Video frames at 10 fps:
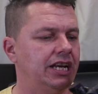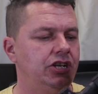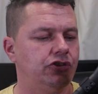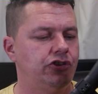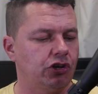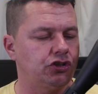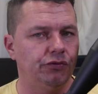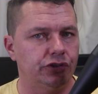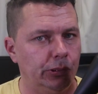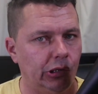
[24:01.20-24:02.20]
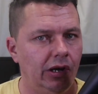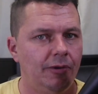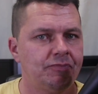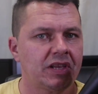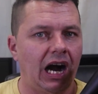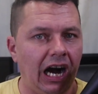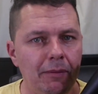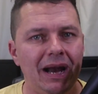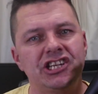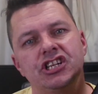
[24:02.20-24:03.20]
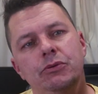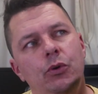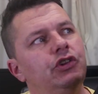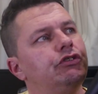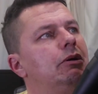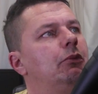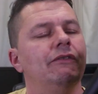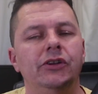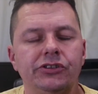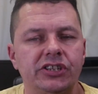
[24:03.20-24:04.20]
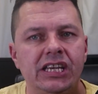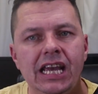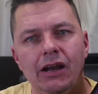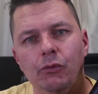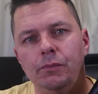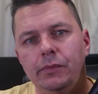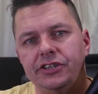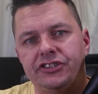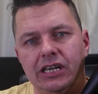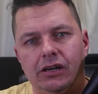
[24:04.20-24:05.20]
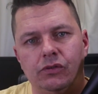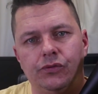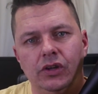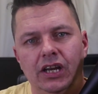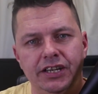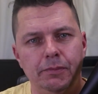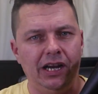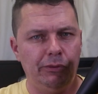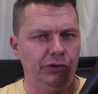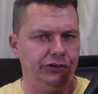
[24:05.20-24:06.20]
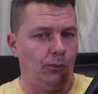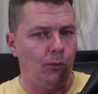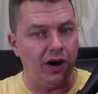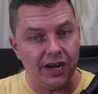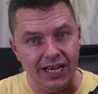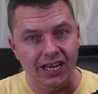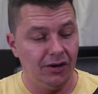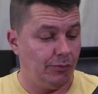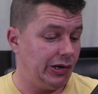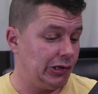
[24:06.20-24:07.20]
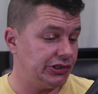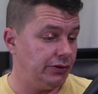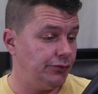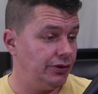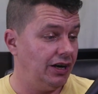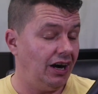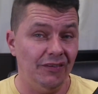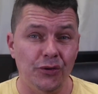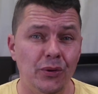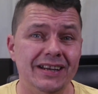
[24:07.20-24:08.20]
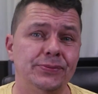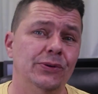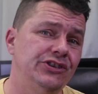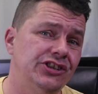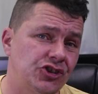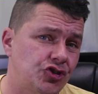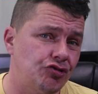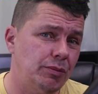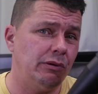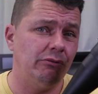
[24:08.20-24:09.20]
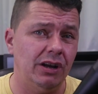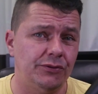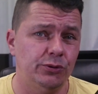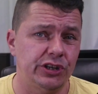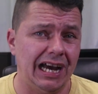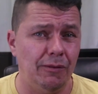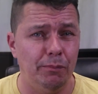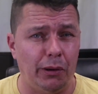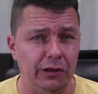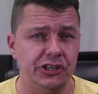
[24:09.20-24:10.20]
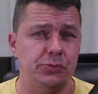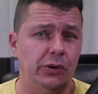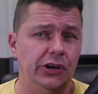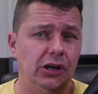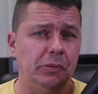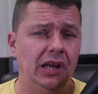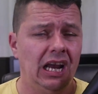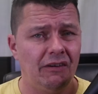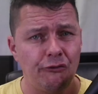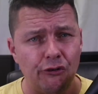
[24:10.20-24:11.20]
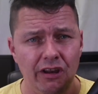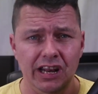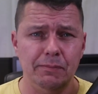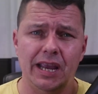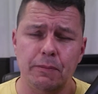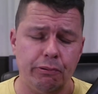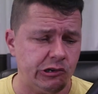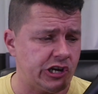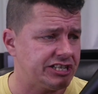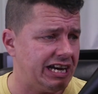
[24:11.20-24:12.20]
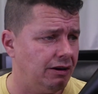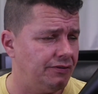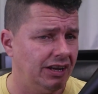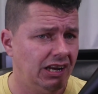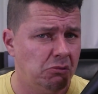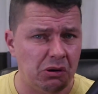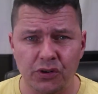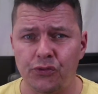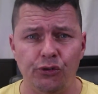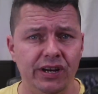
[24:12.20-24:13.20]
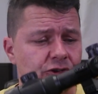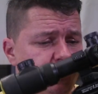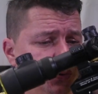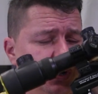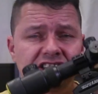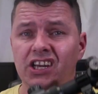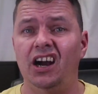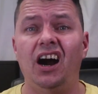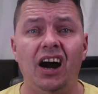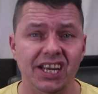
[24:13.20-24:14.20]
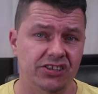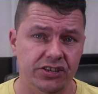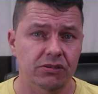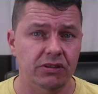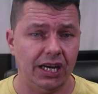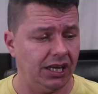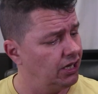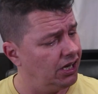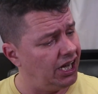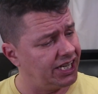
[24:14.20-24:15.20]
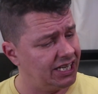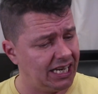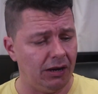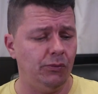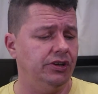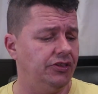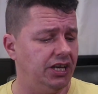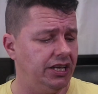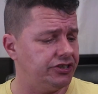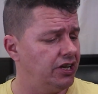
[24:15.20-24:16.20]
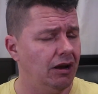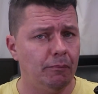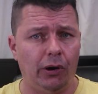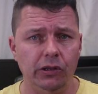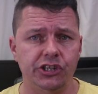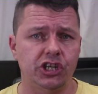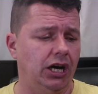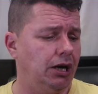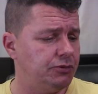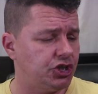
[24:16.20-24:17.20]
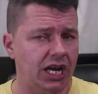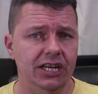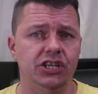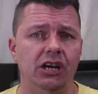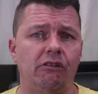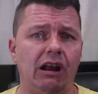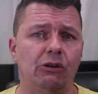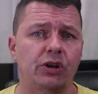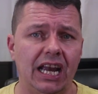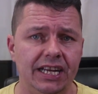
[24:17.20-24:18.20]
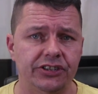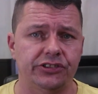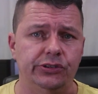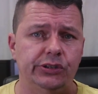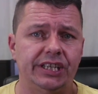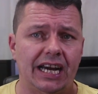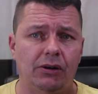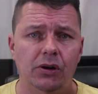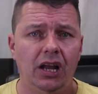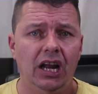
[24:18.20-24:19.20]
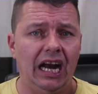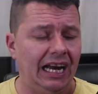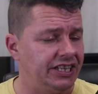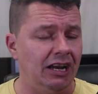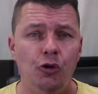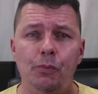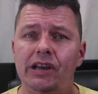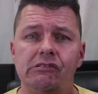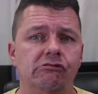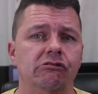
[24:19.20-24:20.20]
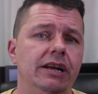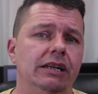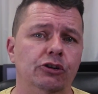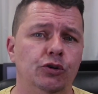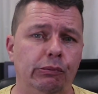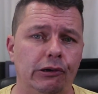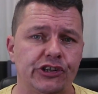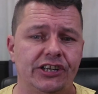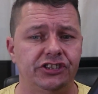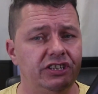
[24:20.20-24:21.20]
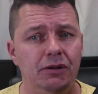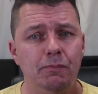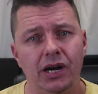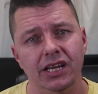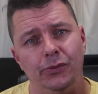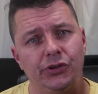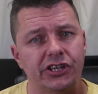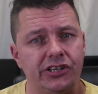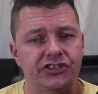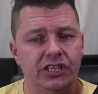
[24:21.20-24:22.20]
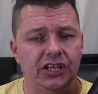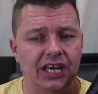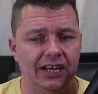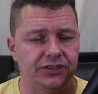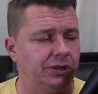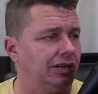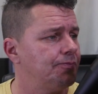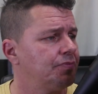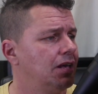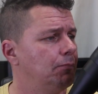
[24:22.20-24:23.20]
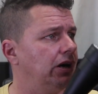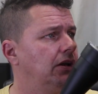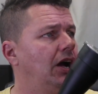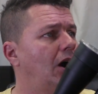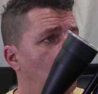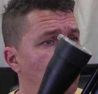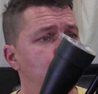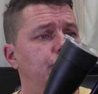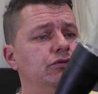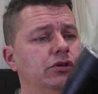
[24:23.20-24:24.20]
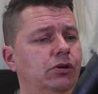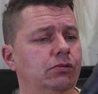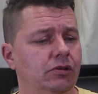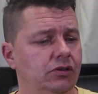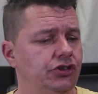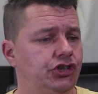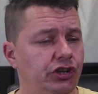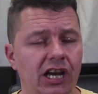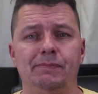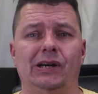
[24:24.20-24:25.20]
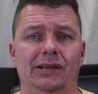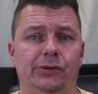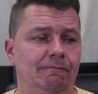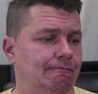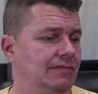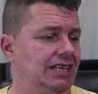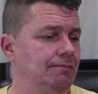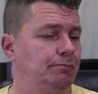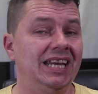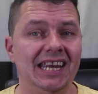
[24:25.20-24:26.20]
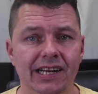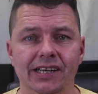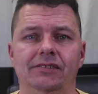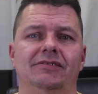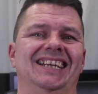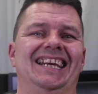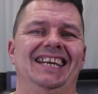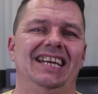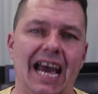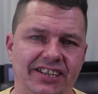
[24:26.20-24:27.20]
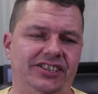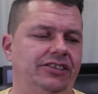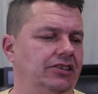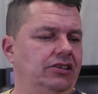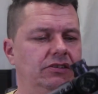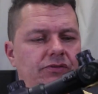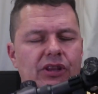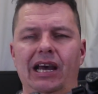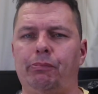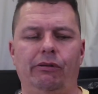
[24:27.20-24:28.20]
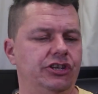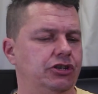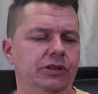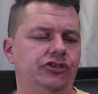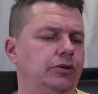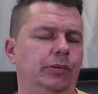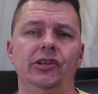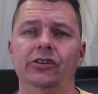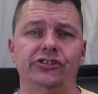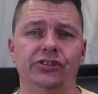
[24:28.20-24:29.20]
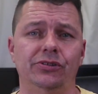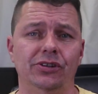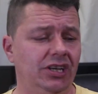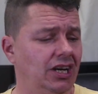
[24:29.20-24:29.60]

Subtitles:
introduction for sport. I'm actually wondering whether or not to get one myself, and you might wonder why. Because I've always wanted to strip a rifle down, polish one up and really make a project out of it. Well, for 300 quid I could do that. I could get one of these, polish it up, change it around, get it sorted out, and it will be a great little project. So you might want to consider that as well. But overall, should I buy one? Beginner? Yes. For that price, you'd be stupid not to.